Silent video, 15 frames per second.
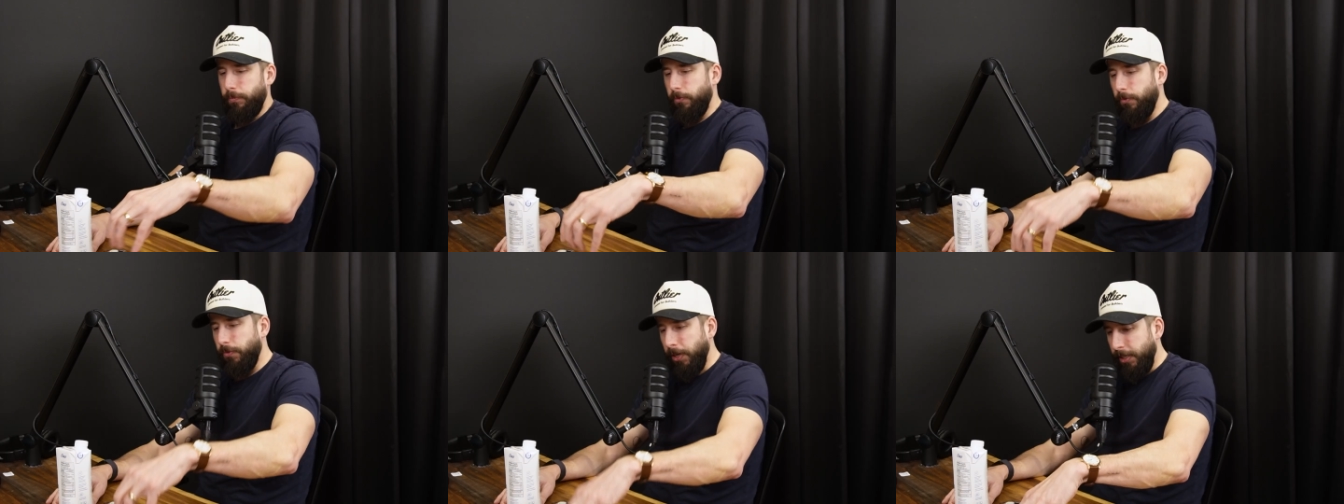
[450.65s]

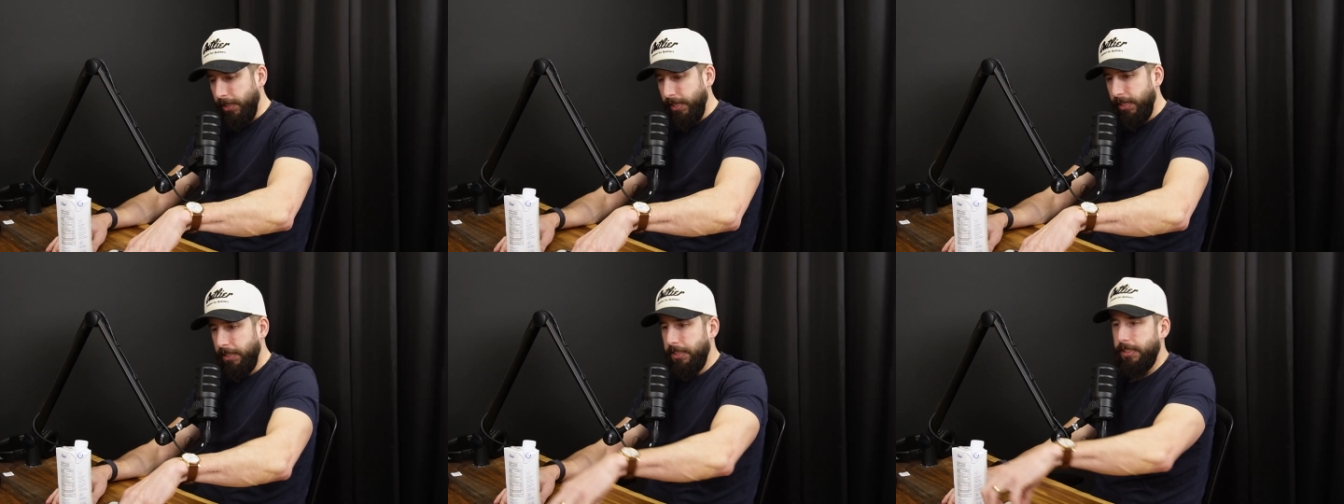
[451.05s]

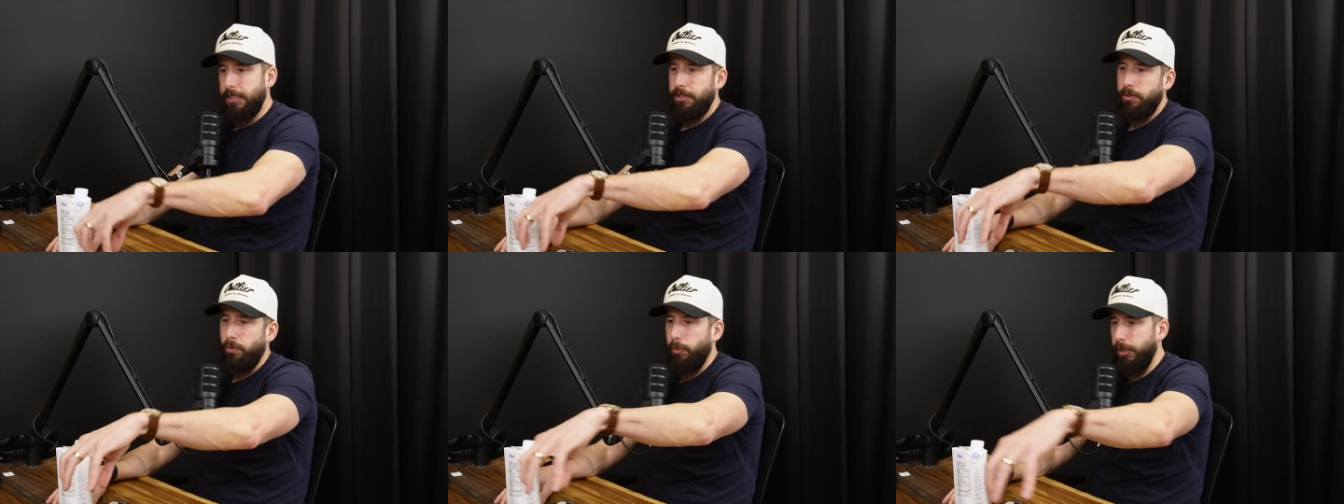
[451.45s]
Fitness,
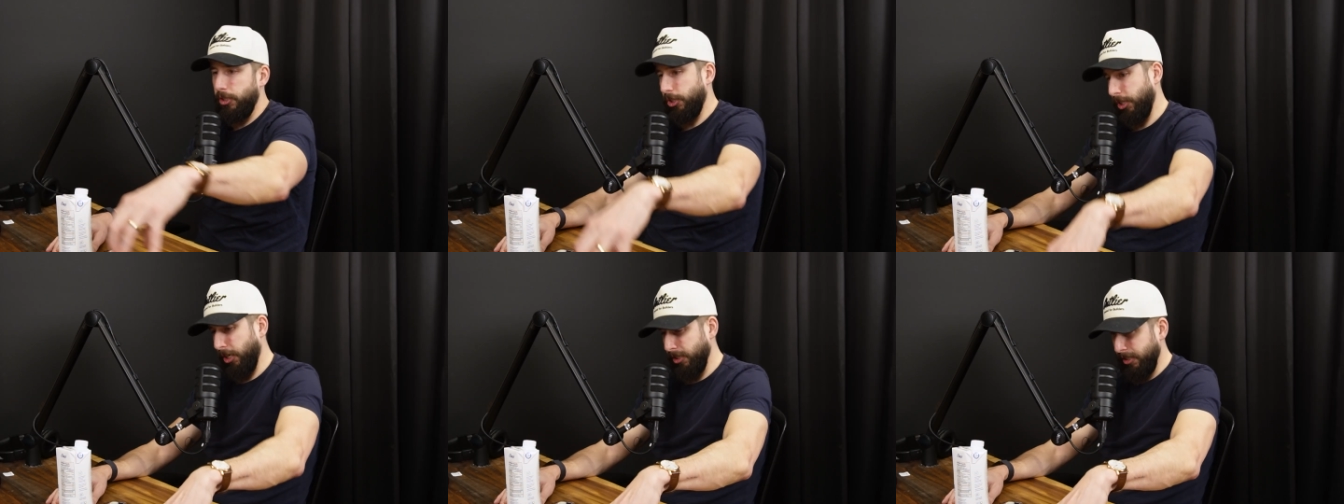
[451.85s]
we
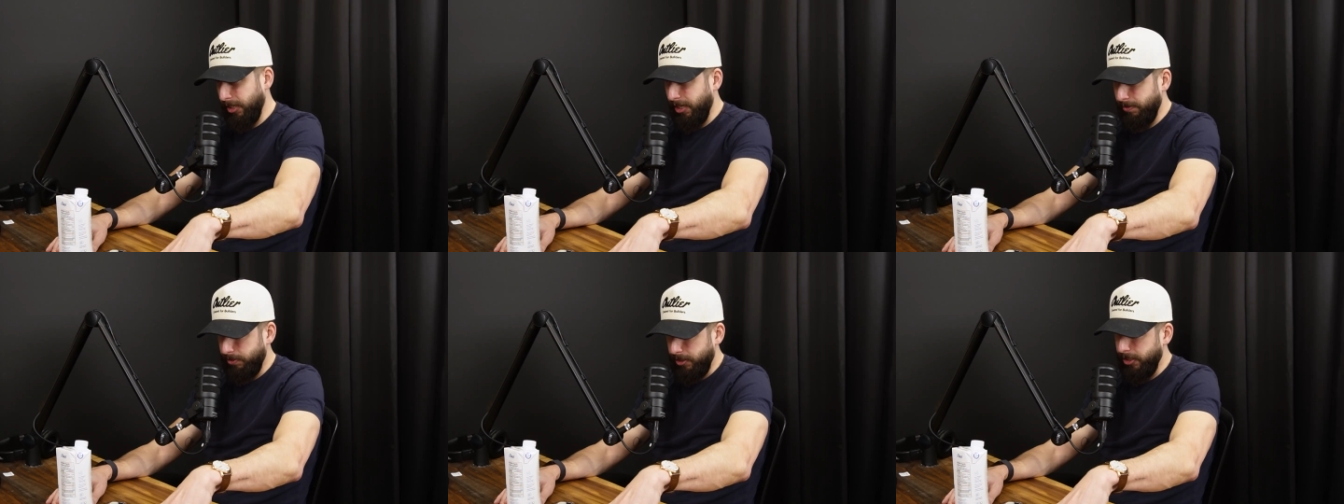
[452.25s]
started
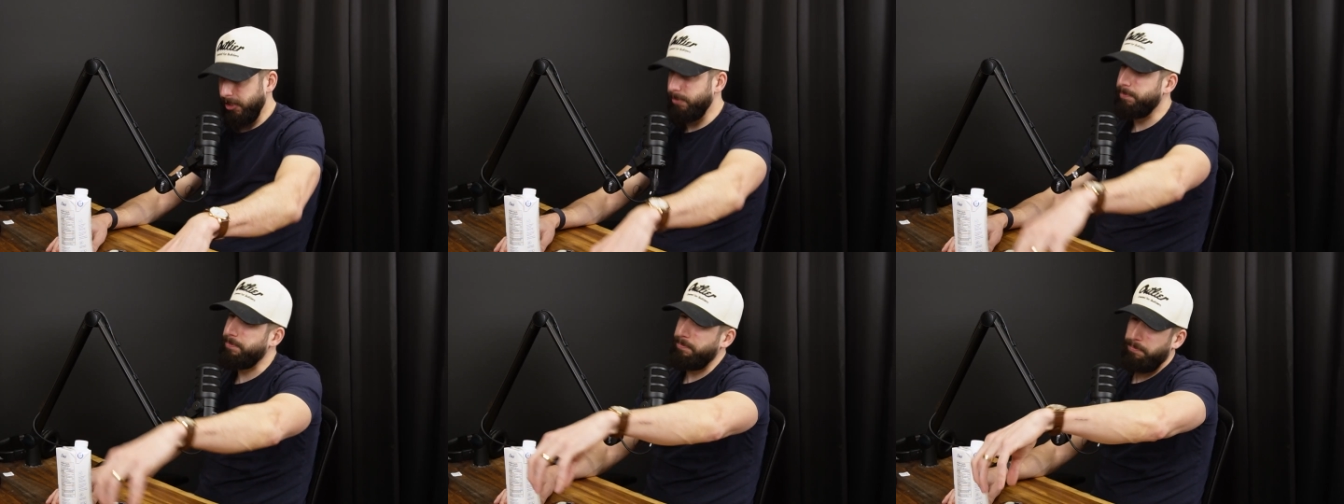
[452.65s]
off
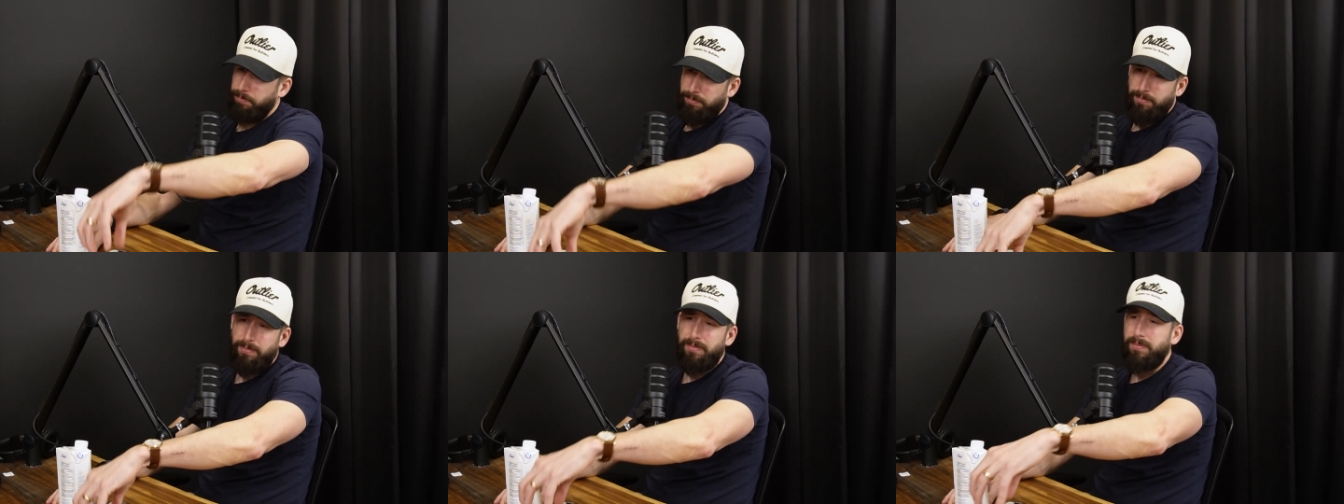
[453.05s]
good.
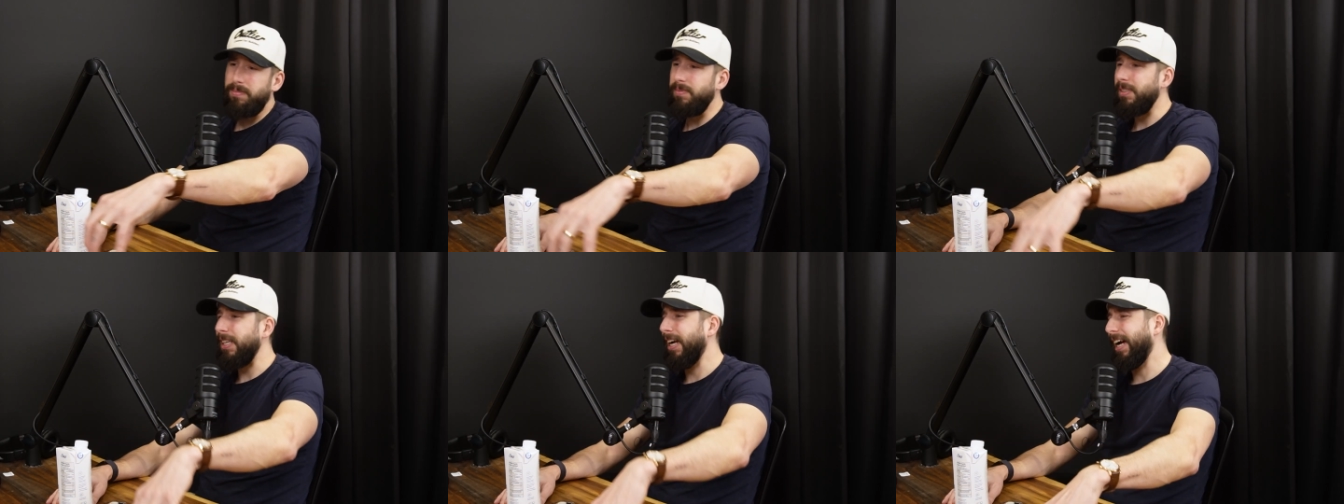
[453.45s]

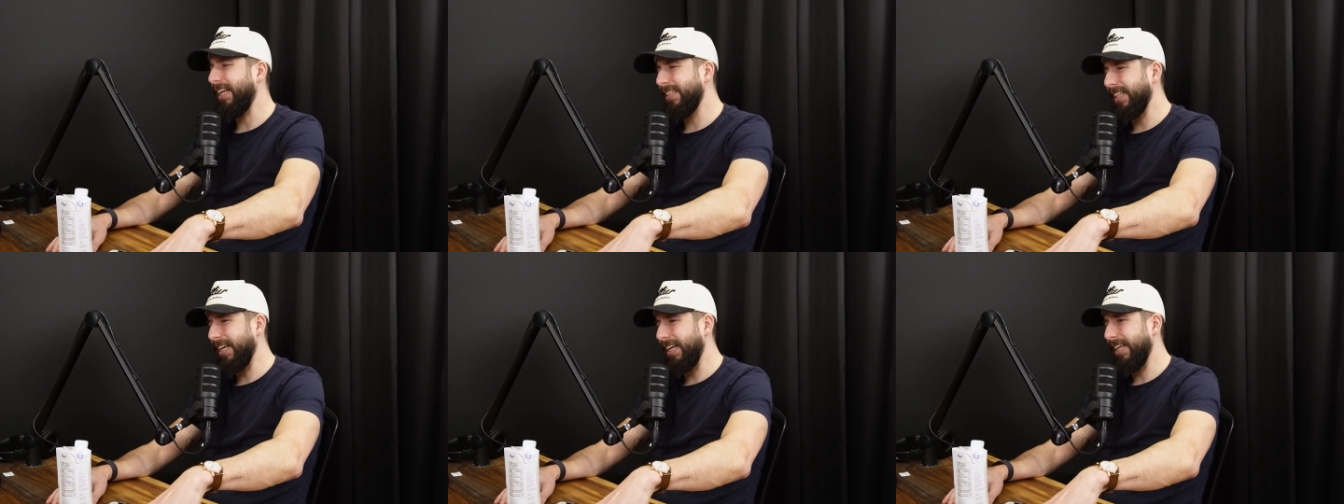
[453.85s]

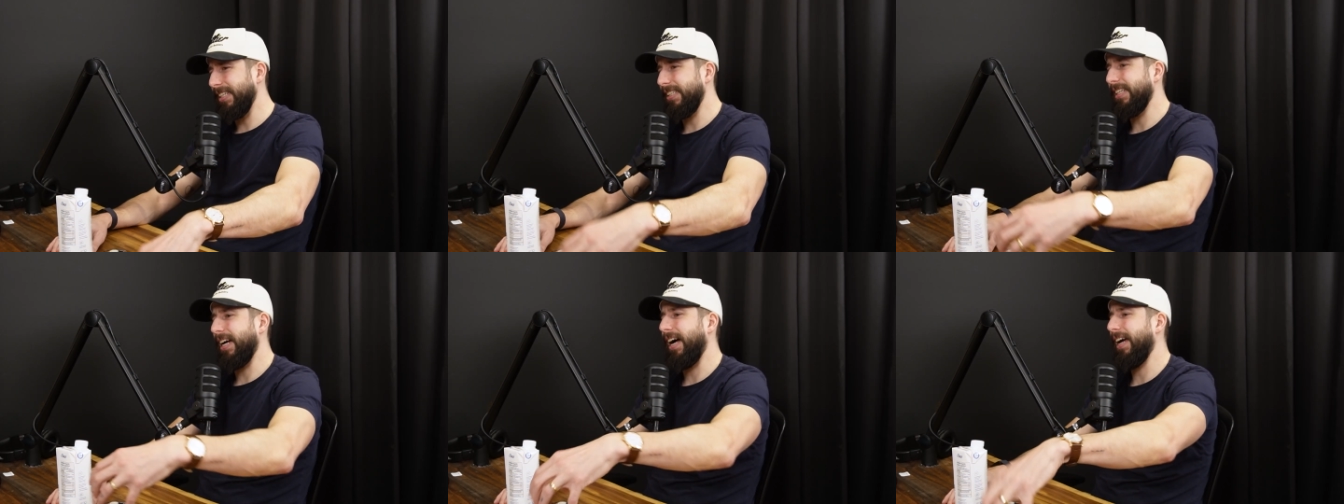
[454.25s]
And
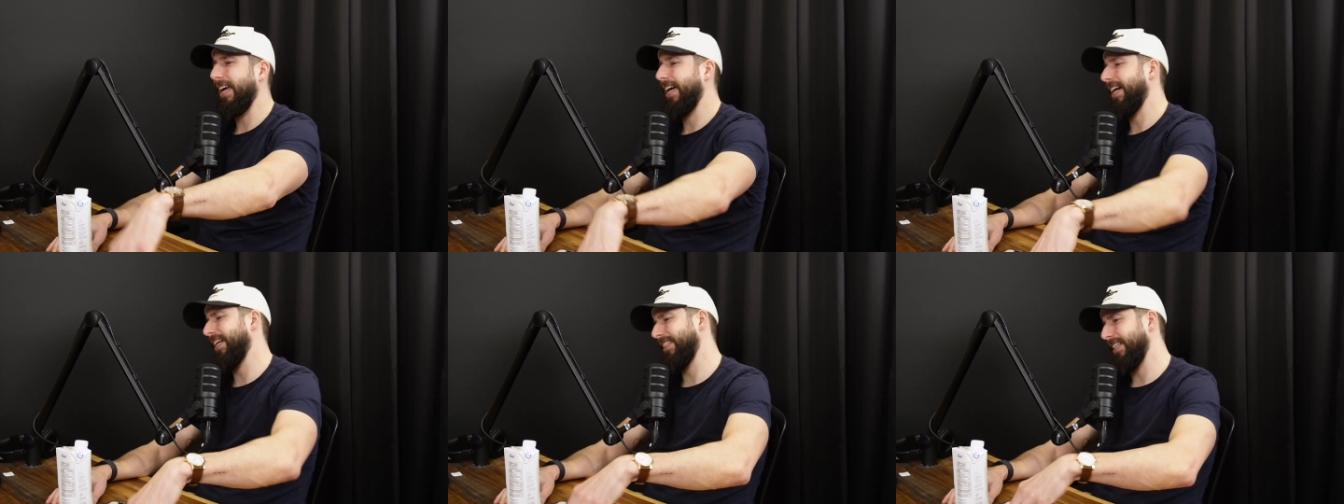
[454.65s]
then I
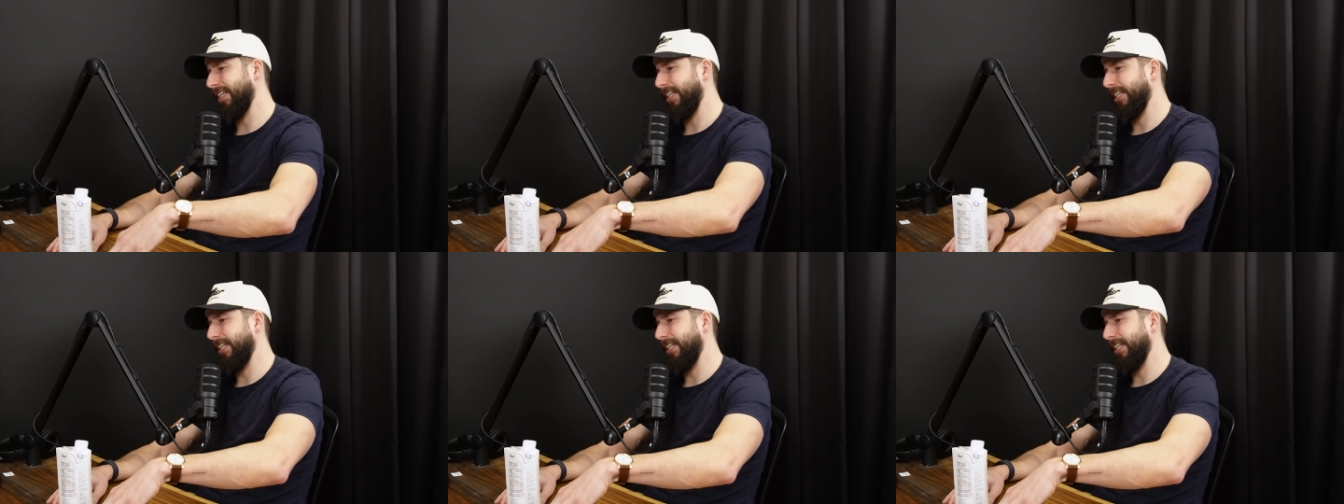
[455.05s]
had